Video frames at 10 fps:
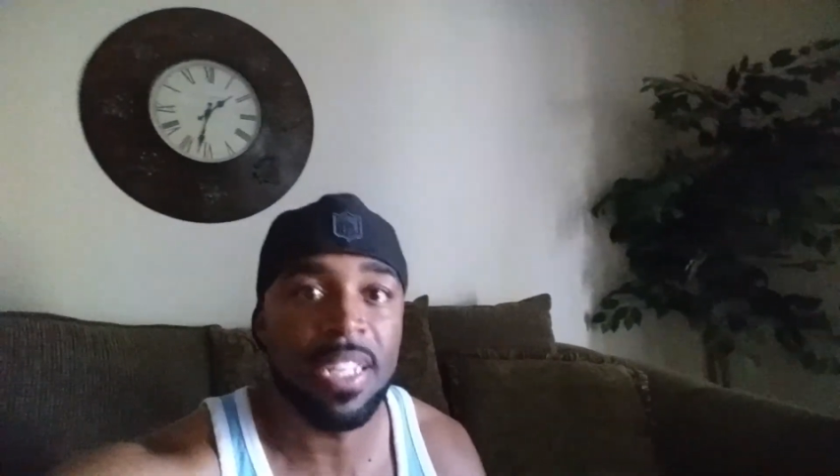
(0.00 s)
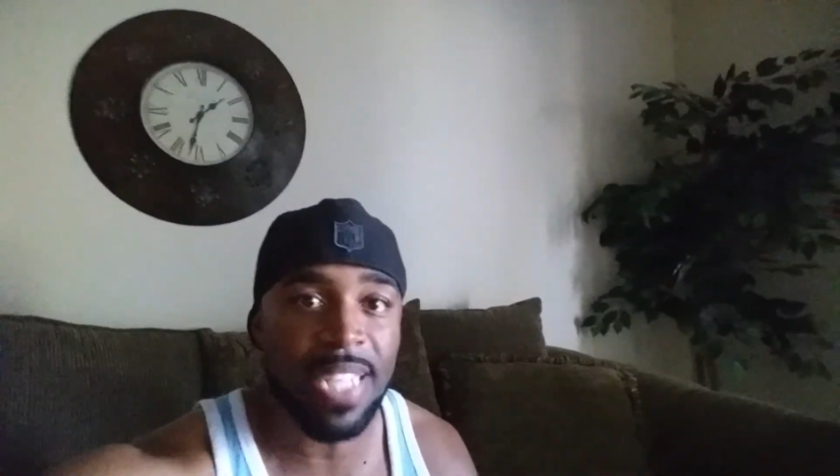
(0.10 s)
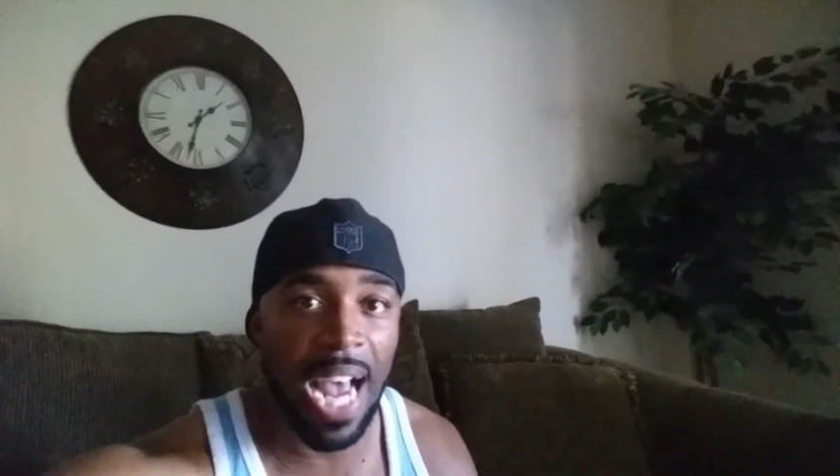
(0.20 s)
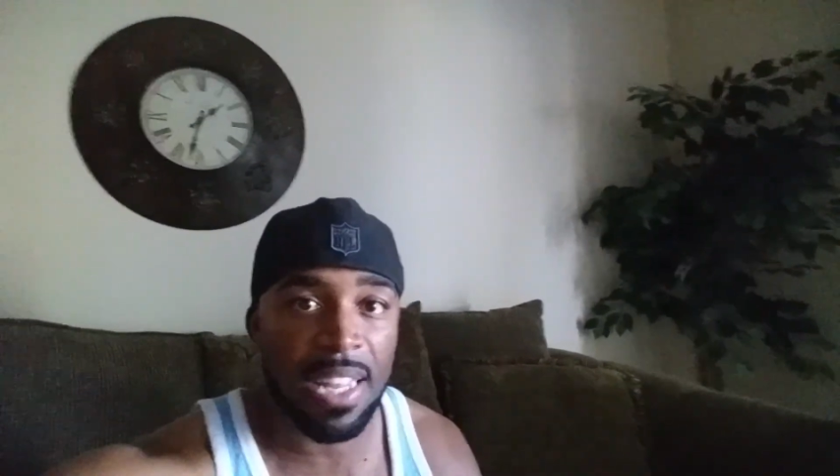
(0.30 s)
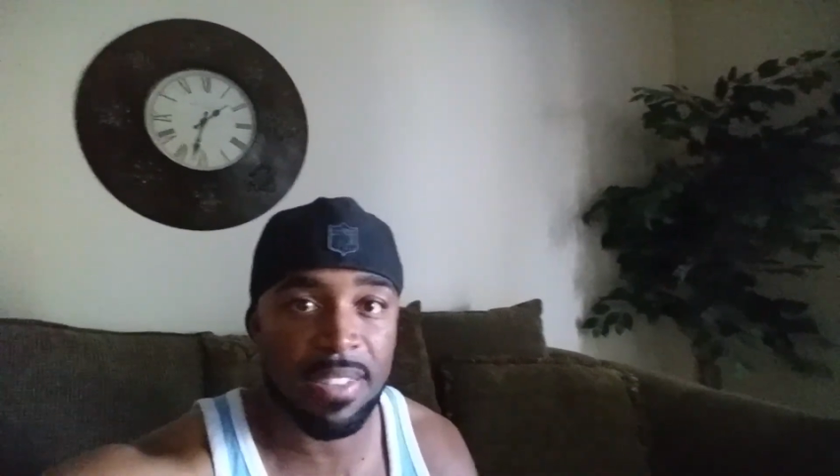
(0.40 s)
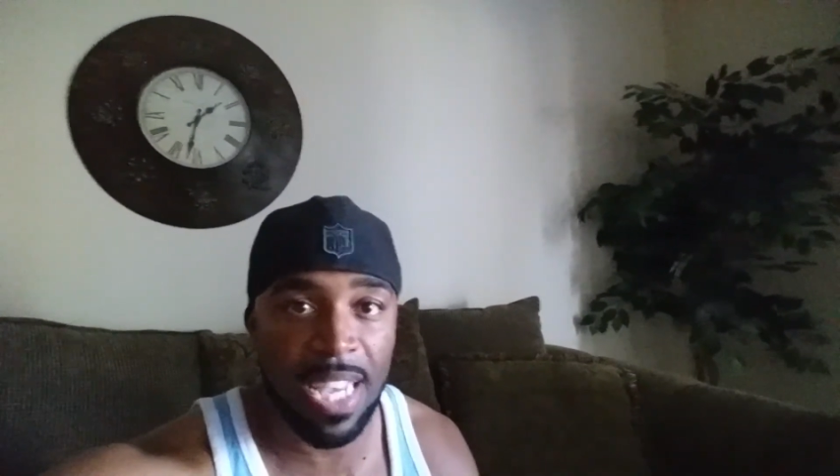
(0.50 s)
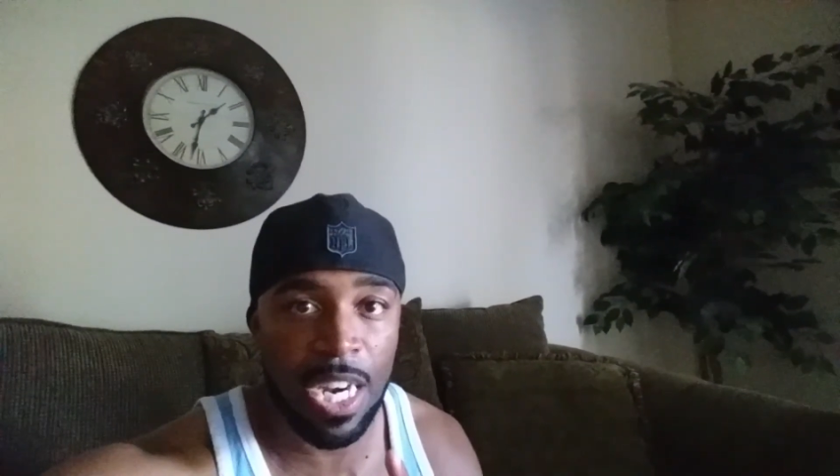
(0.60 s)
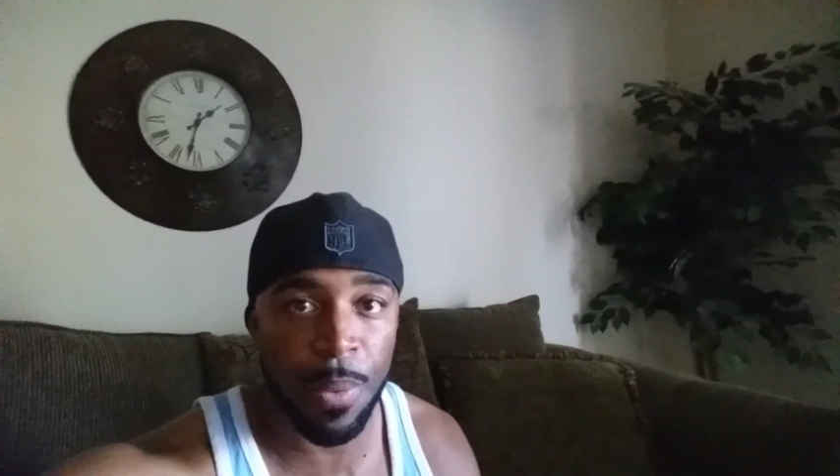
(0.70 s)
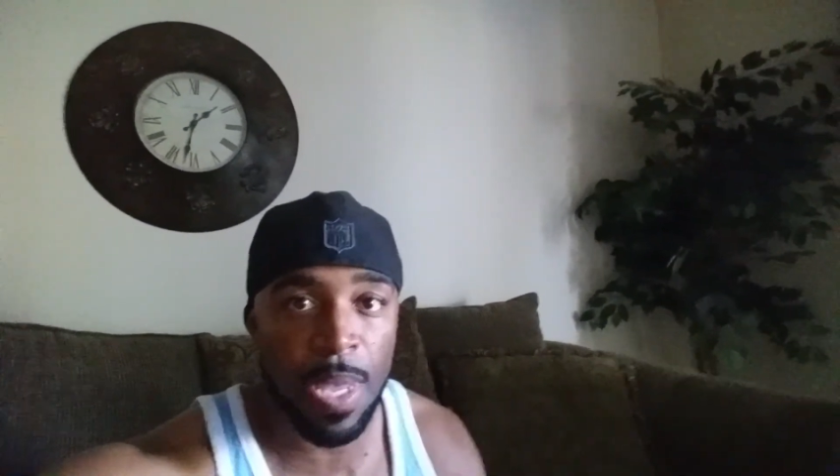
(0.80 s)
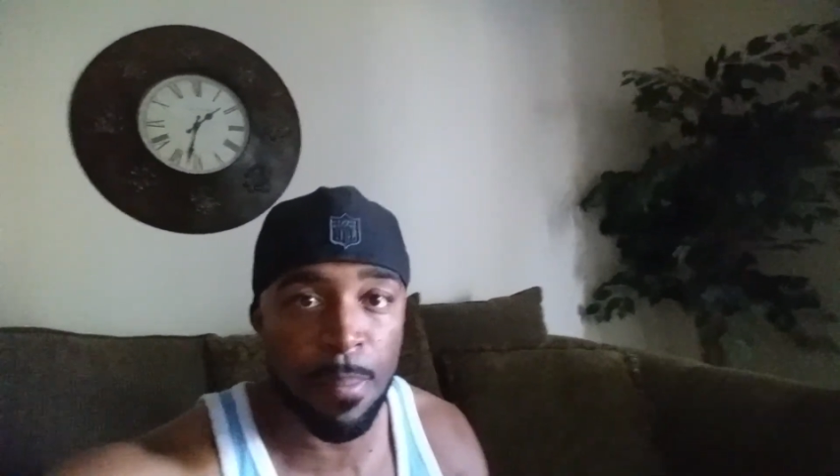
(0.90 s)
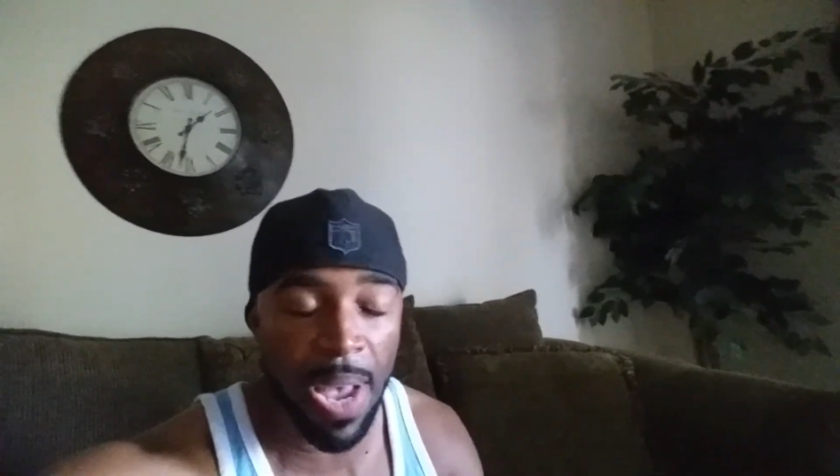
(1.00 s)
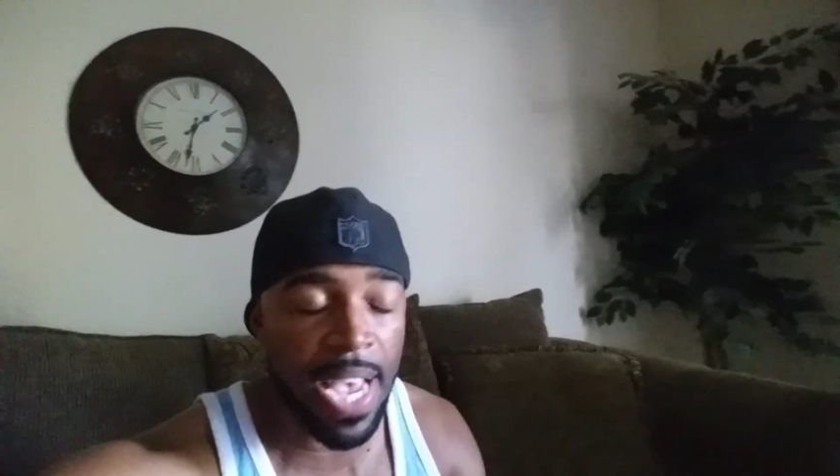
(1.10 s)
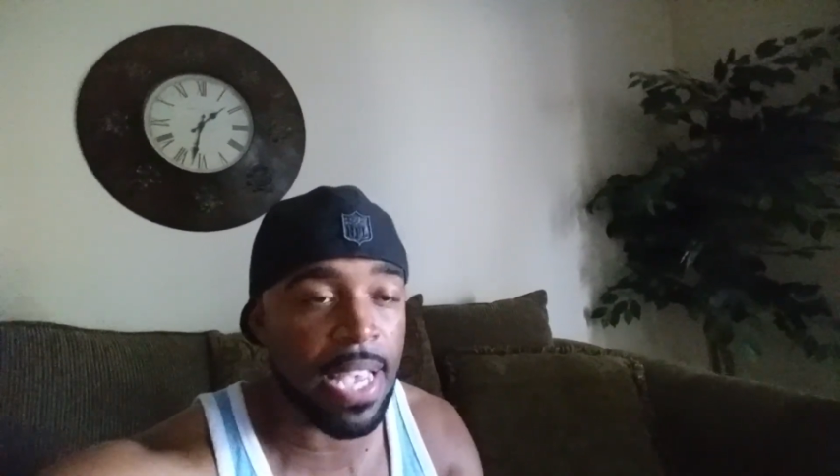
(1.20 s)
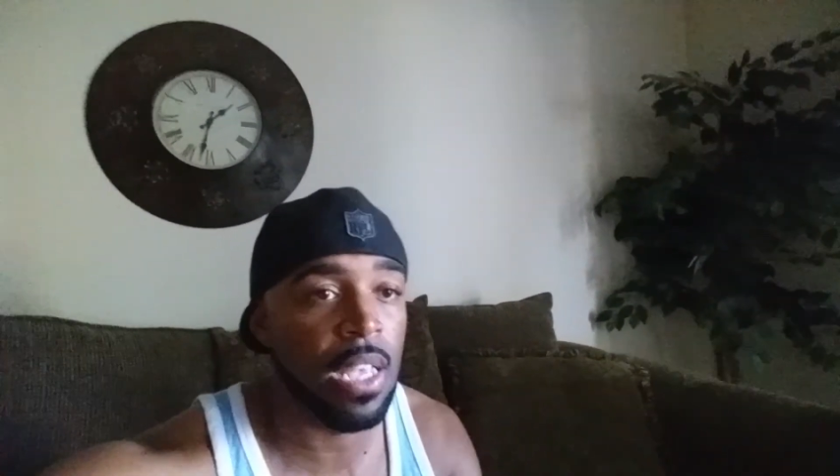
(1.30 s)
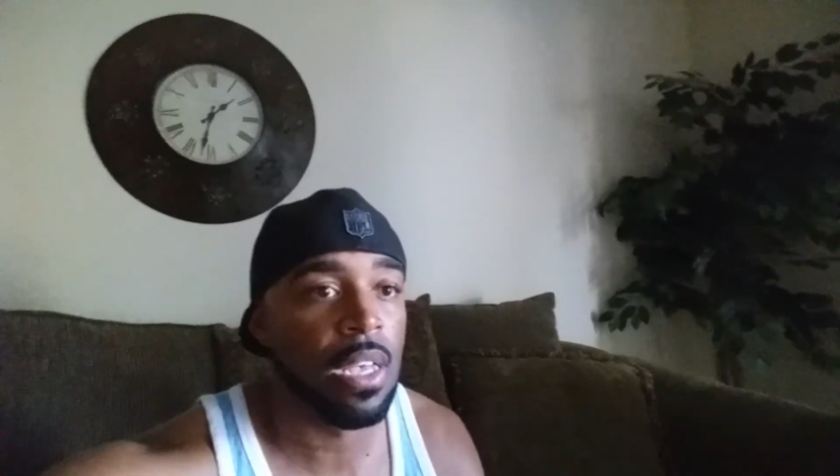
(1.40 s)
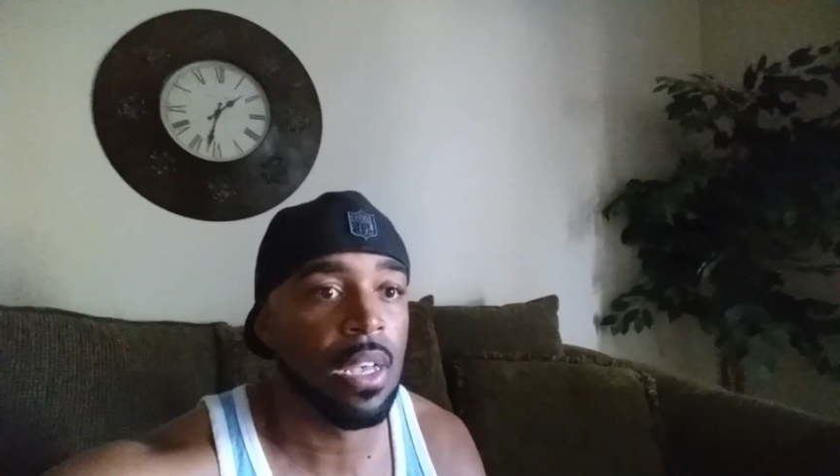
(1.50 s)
Dallas at Green Bay.